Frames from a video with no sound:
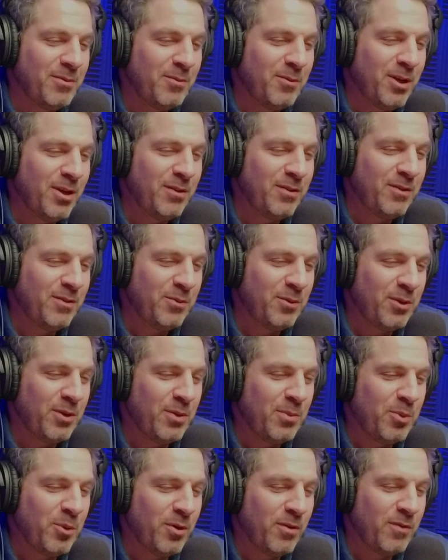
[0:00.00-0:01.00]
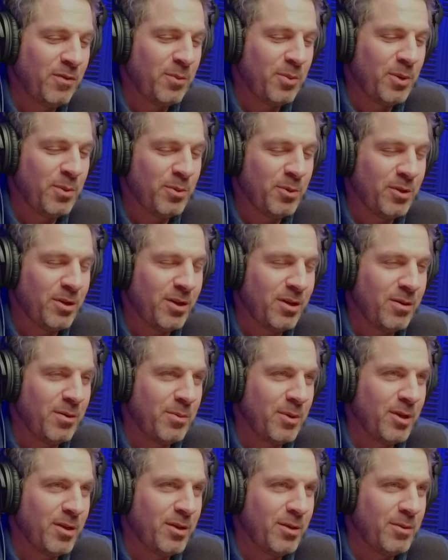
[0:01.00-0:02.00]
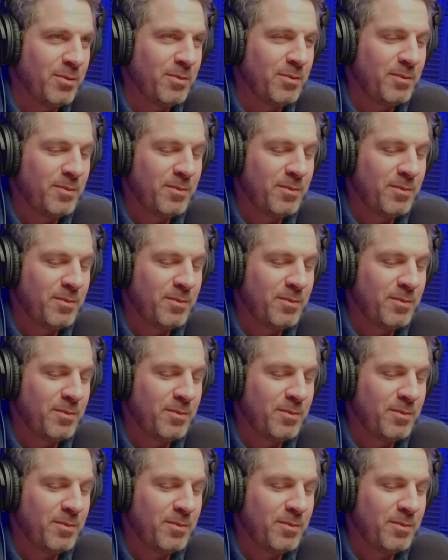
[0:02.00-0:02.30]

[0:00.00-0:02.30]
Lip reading: What else is really important for people to know about you?